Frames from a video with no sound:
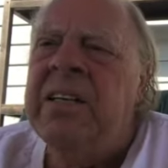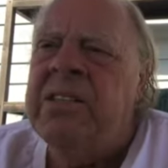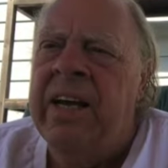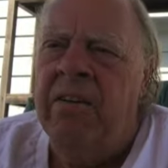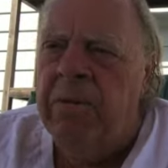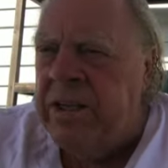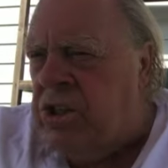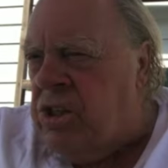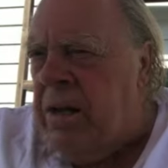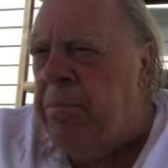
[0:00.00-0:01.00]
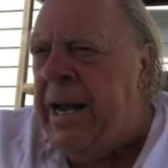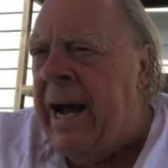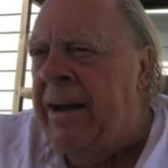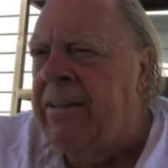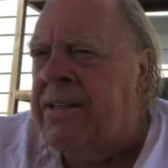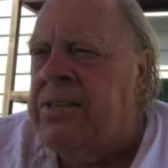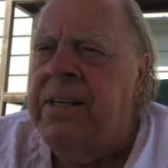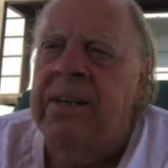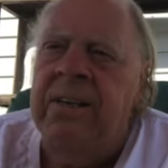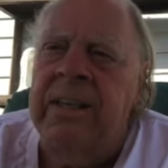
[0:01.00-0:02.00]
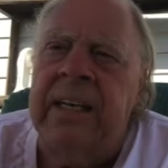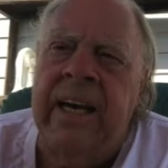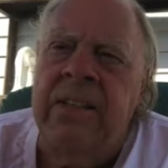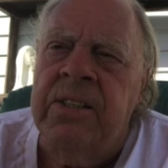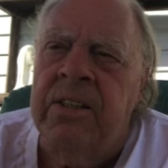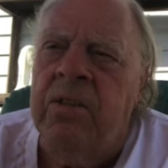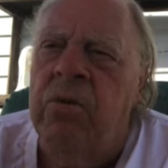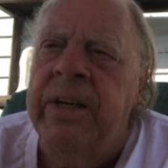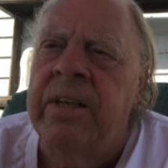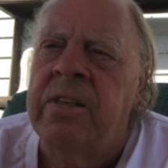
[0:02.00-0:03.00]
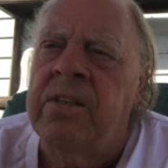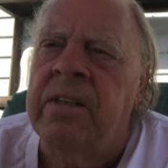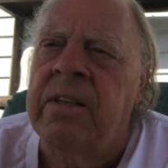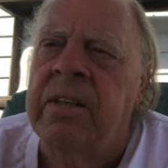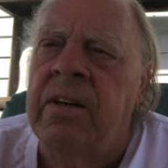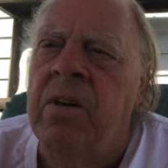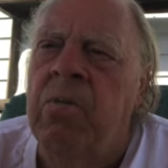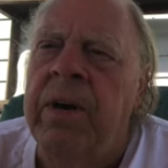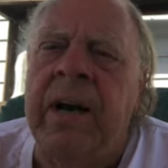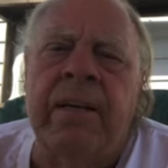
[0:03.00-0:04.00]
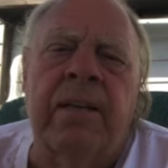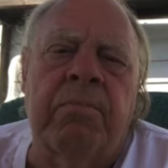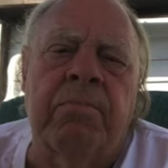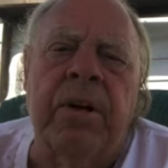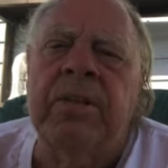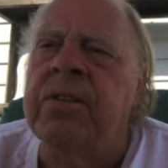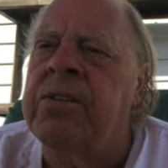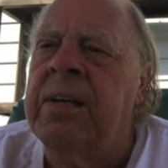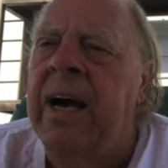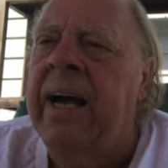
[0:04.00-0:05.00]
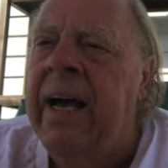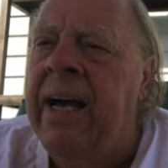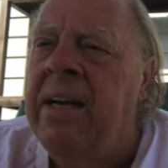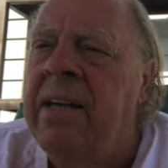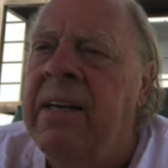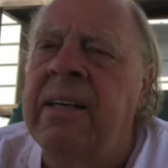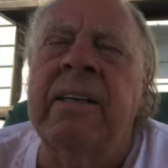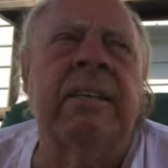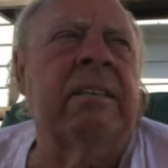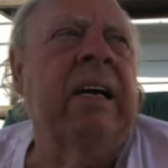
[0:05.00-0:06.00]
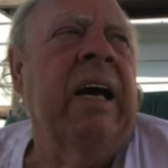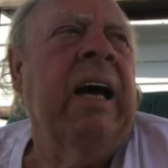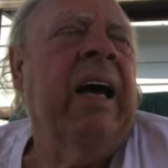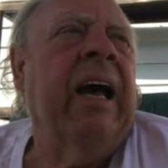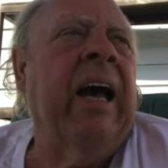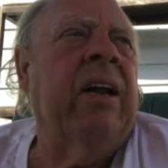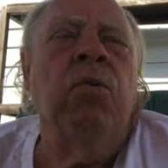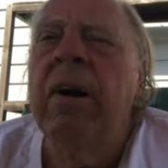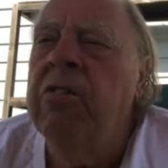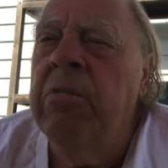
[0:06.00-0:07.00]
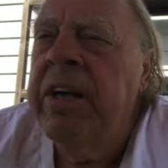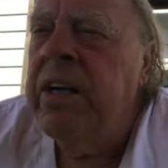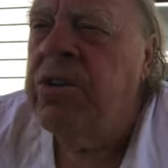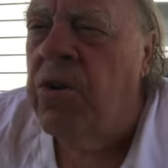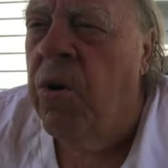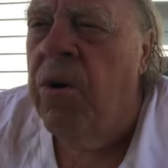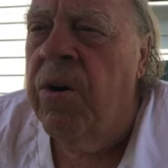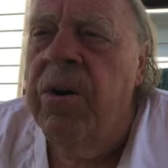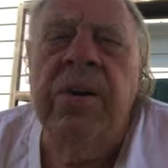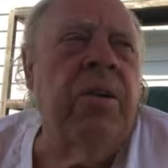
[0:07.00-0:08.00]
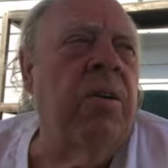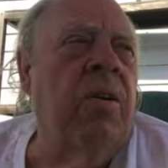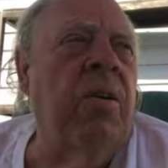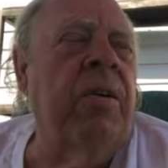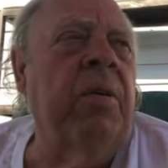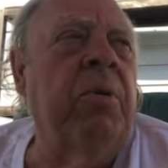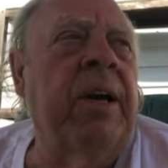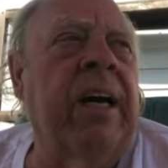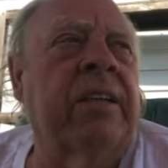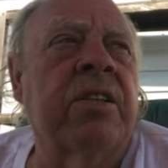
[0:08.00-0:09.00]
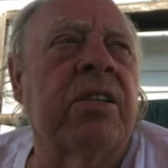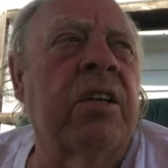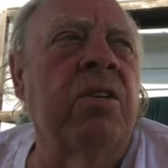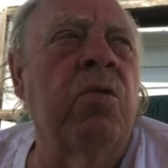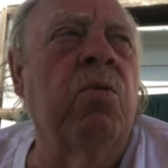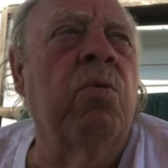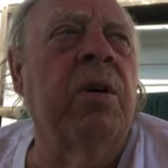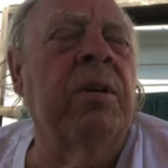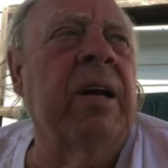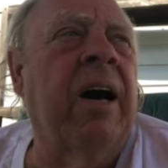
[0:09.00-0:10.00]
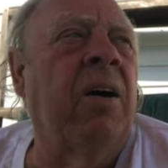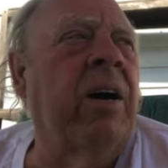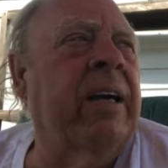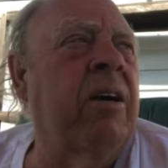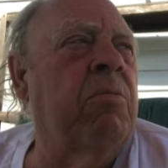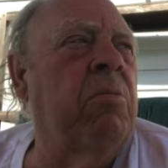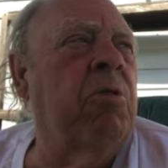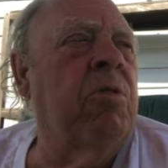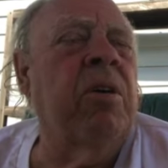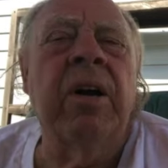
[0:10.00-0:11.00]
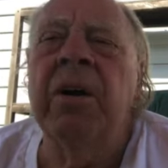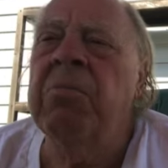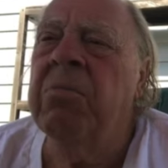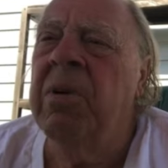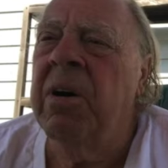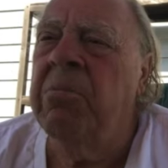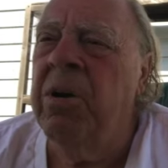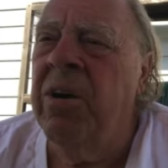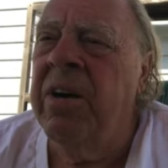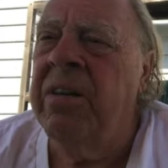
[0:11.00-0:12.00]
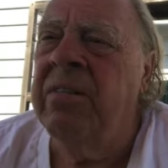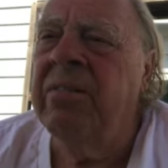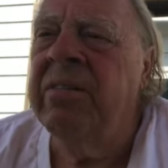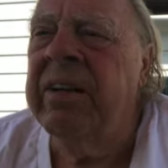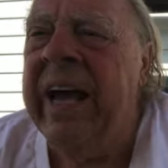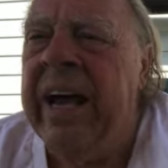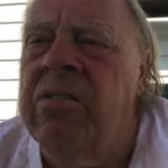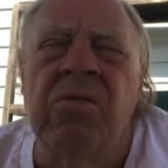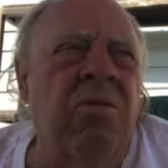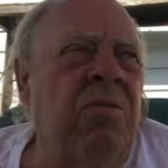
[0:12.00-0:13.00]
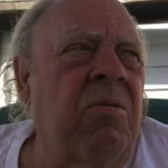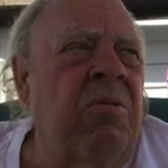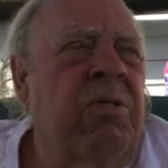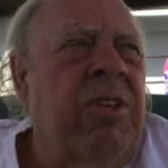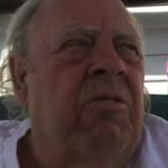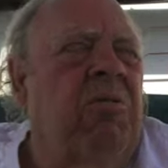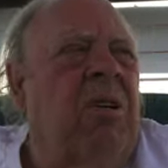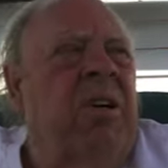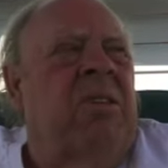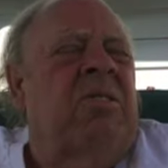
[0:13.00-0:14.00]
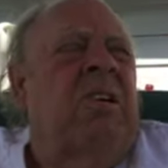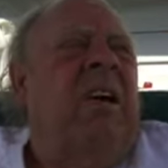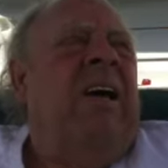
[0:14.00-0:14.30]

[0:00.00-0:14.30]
See, everybody's slipping out of this deal, and the kings and the queens, and we got Princess Diana and who everybody adored, and then we got the new one now. I can't remember her name, Mary and Andrew or whichever one it is.